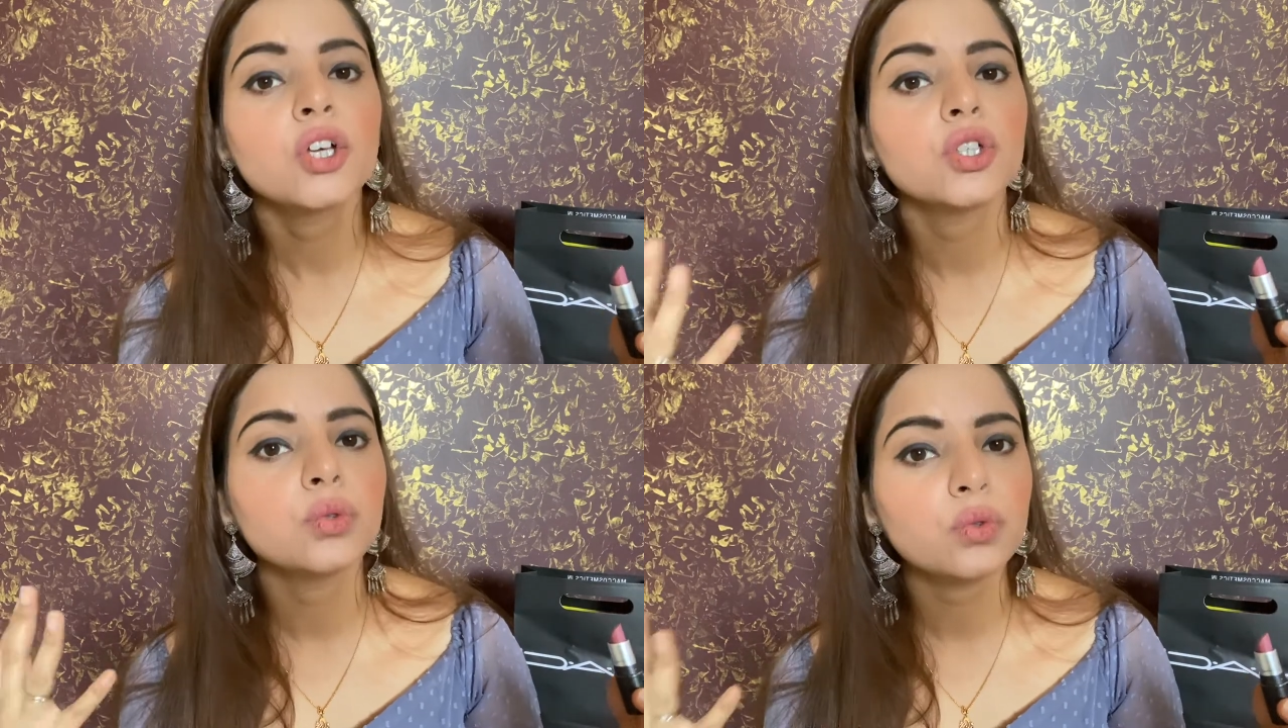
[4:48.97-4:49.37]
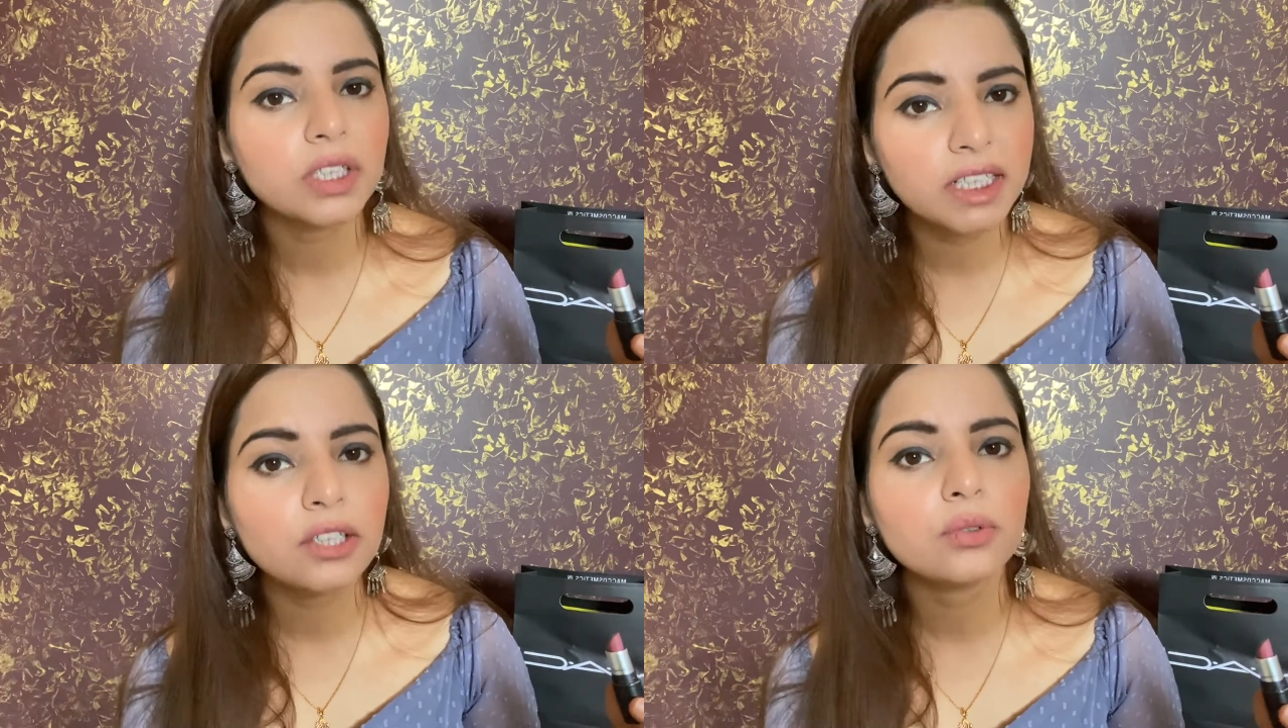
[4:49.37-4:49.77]
you
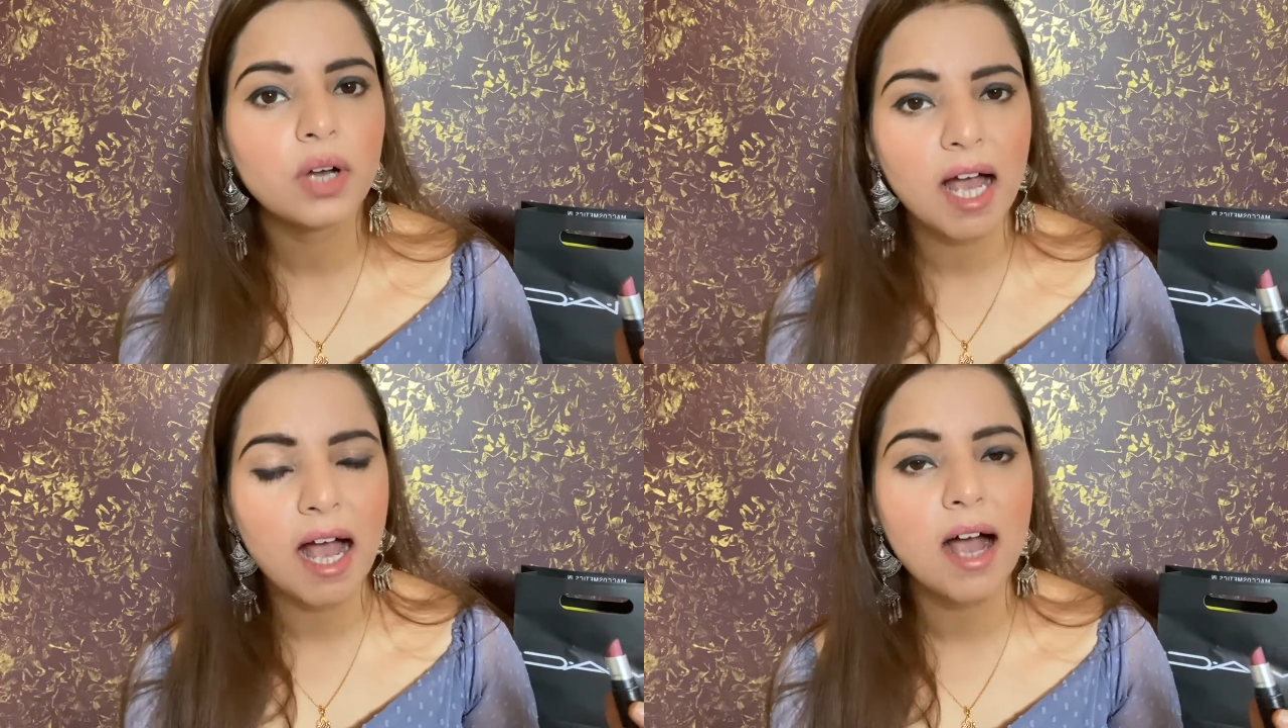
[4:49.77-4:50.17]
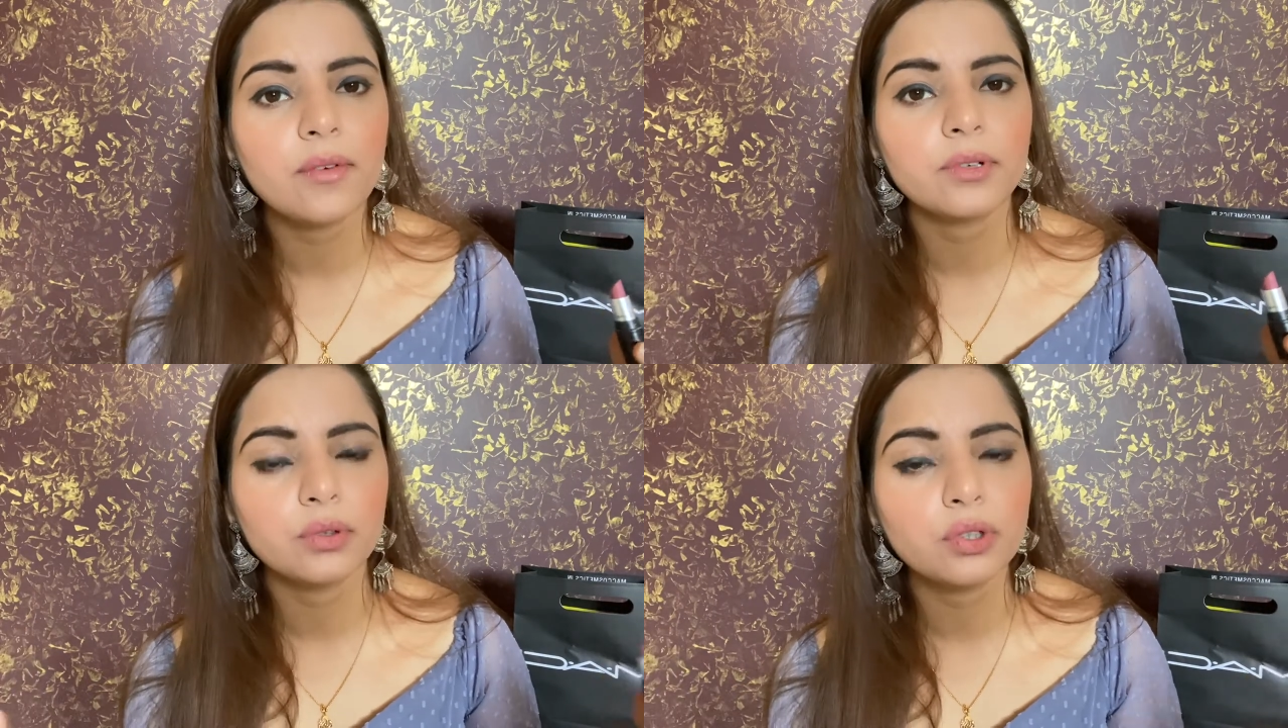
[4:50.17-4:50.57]
need to
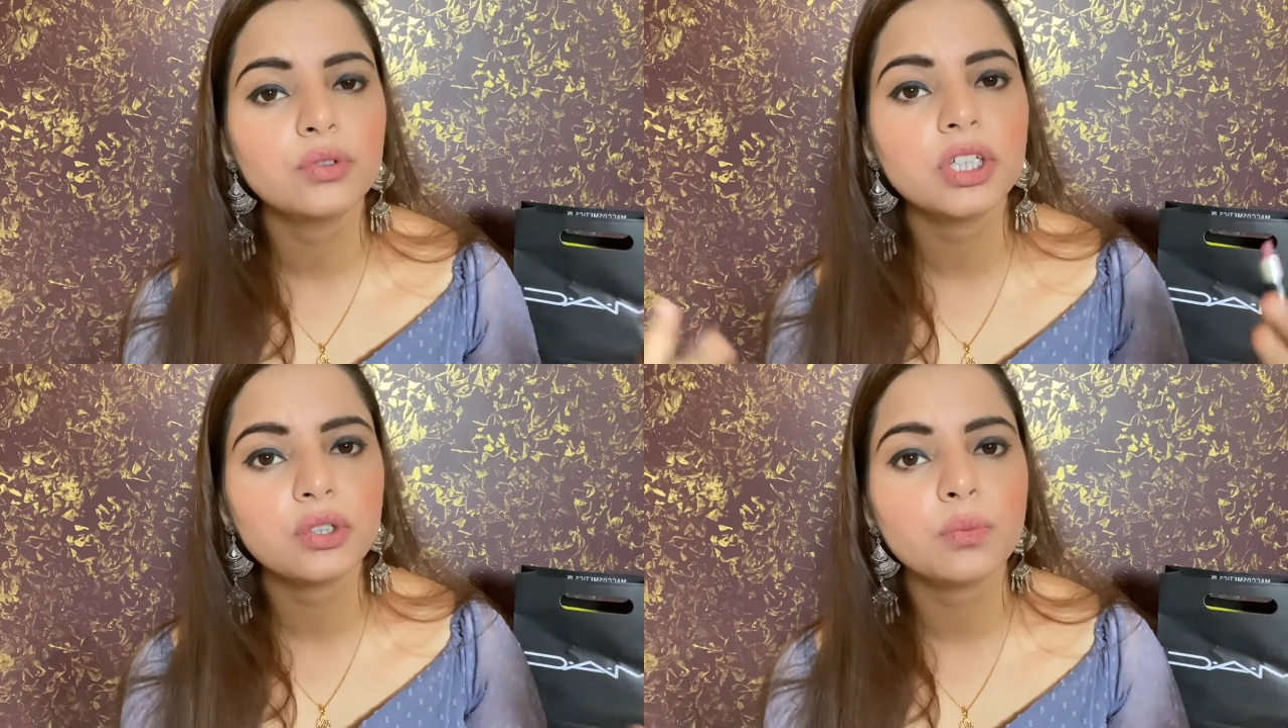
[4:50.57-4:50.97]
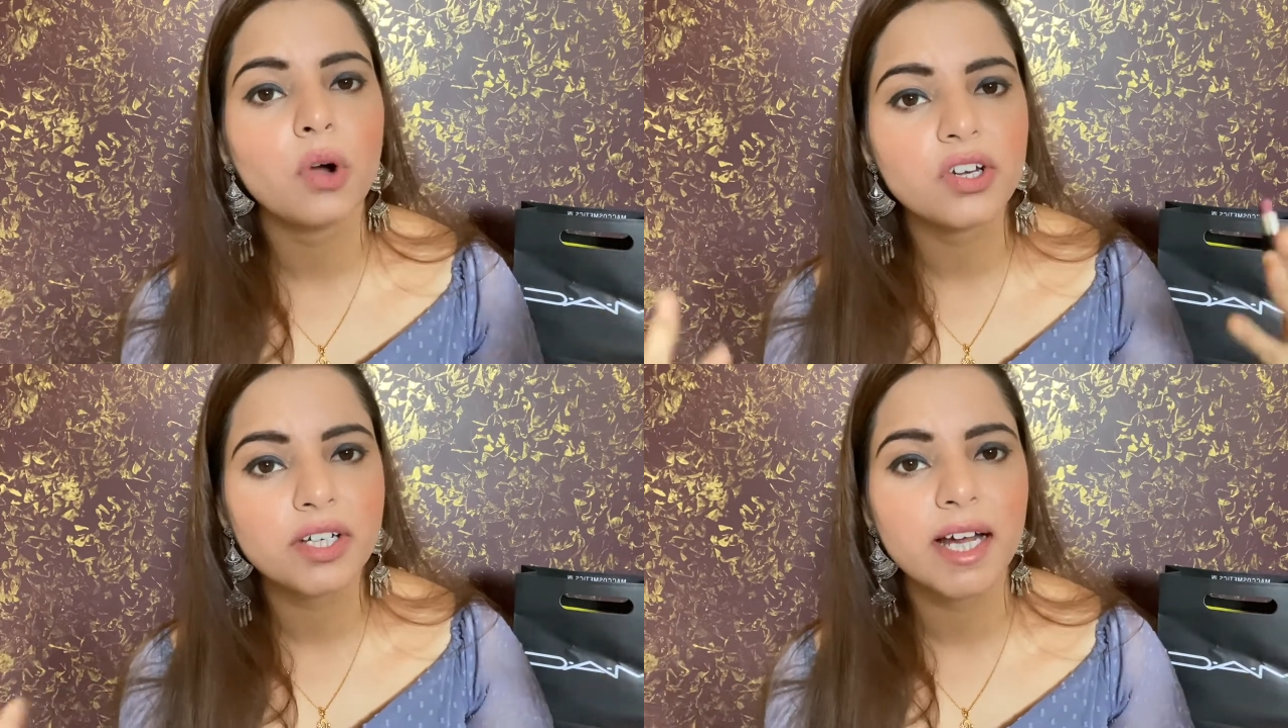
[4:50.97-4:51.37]
have, you know, you need to
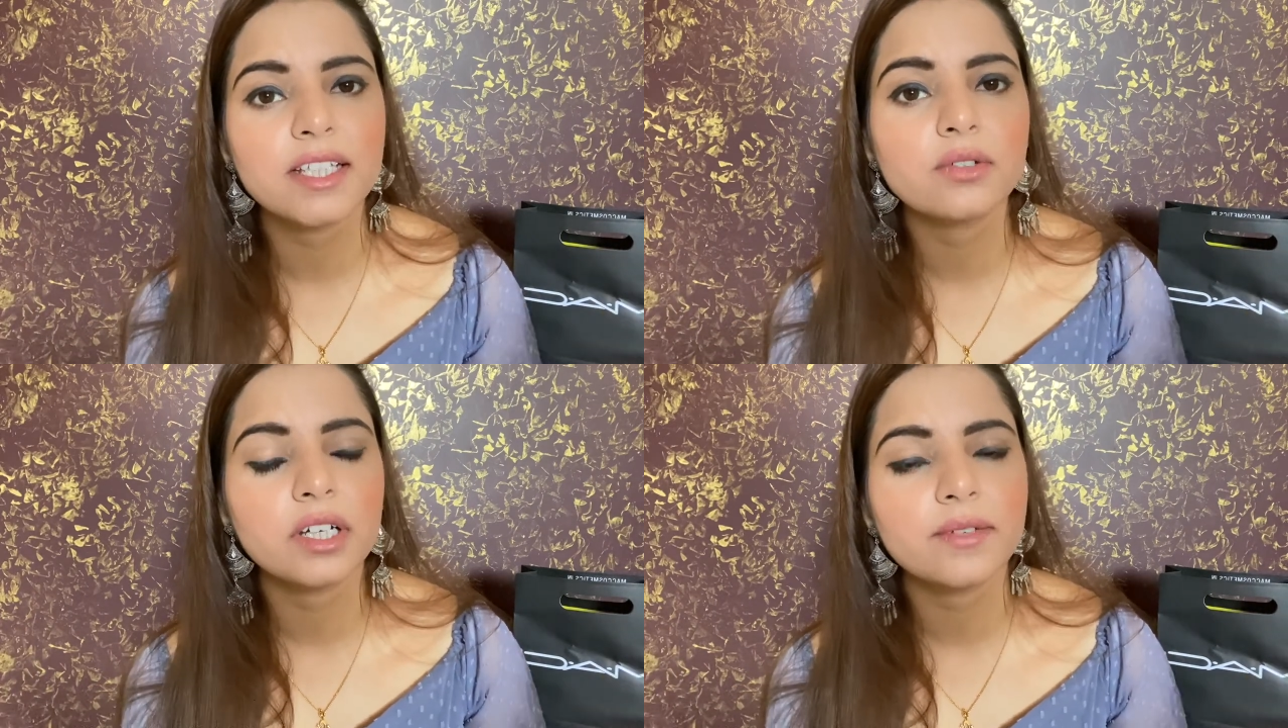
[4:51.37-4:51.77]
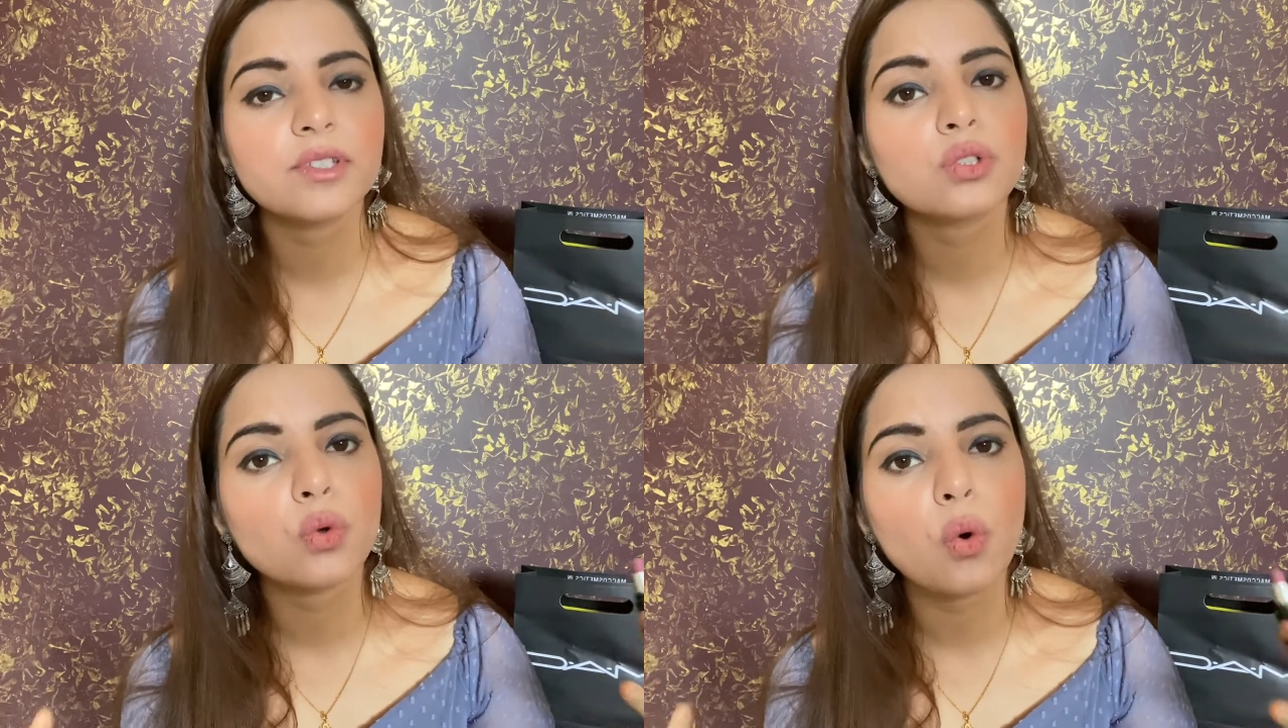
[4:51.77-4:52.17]
moisturize your lips
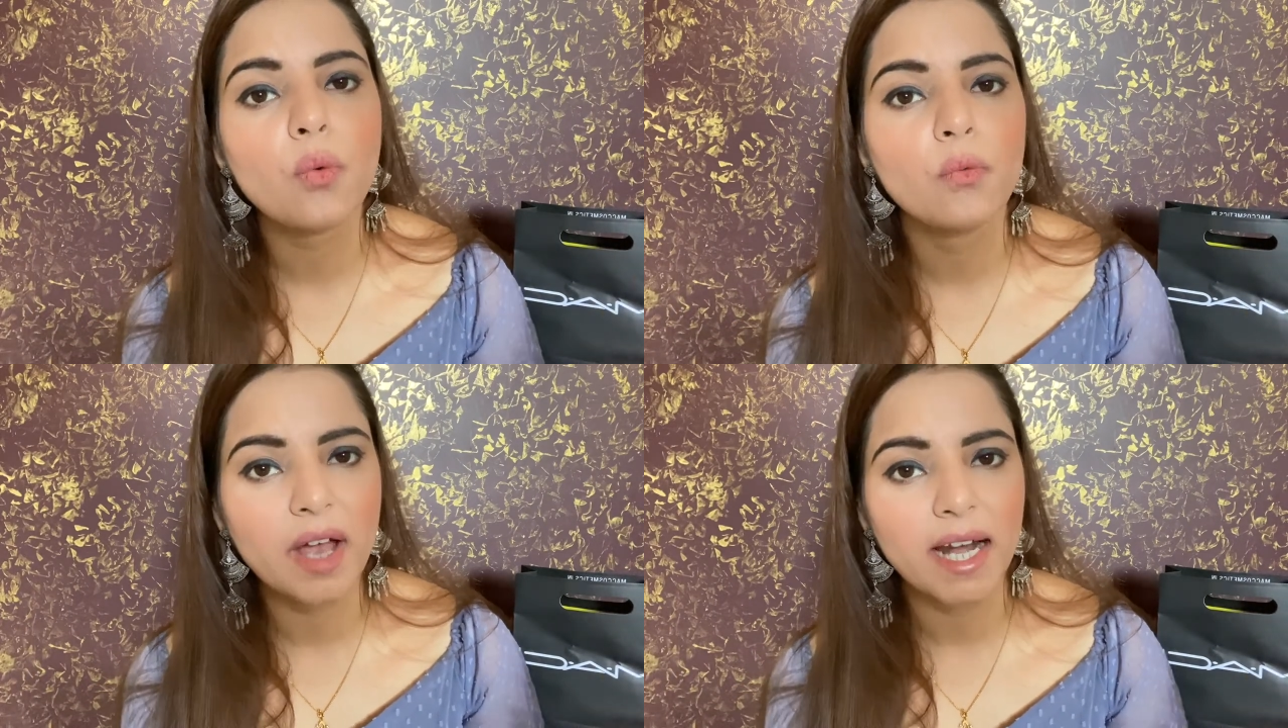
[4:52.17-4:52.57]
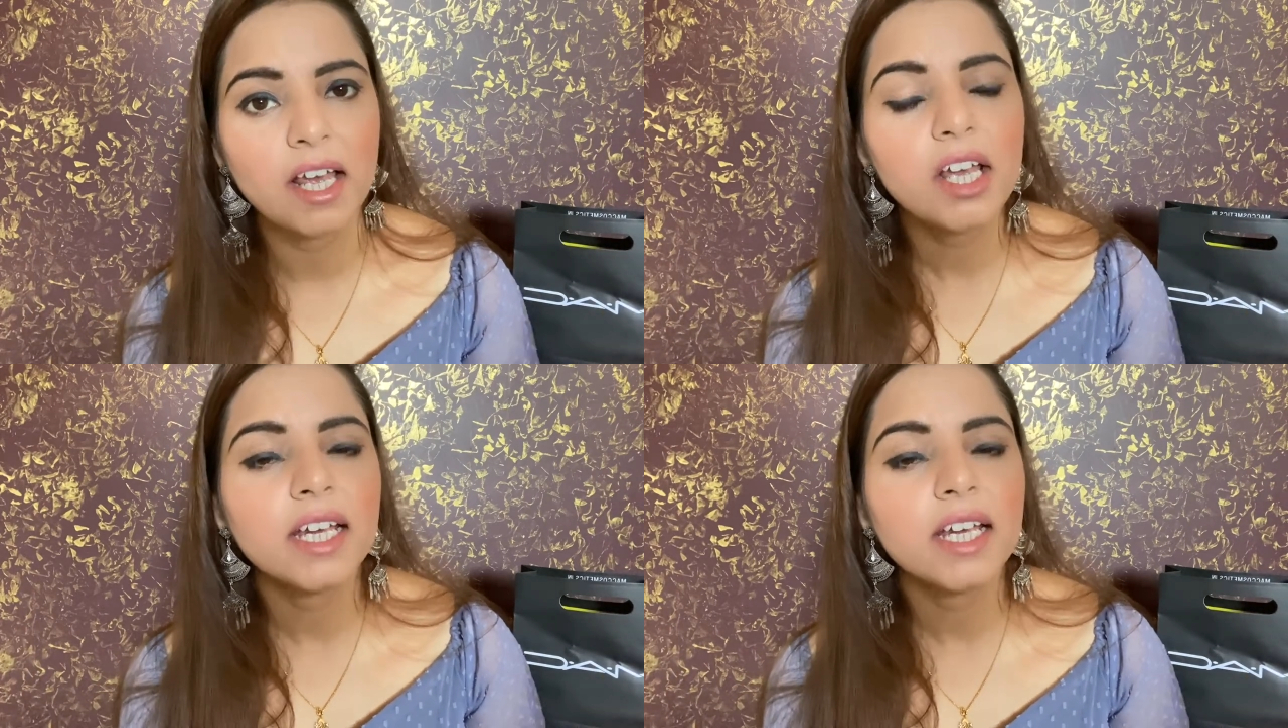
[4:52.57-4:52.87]
so well.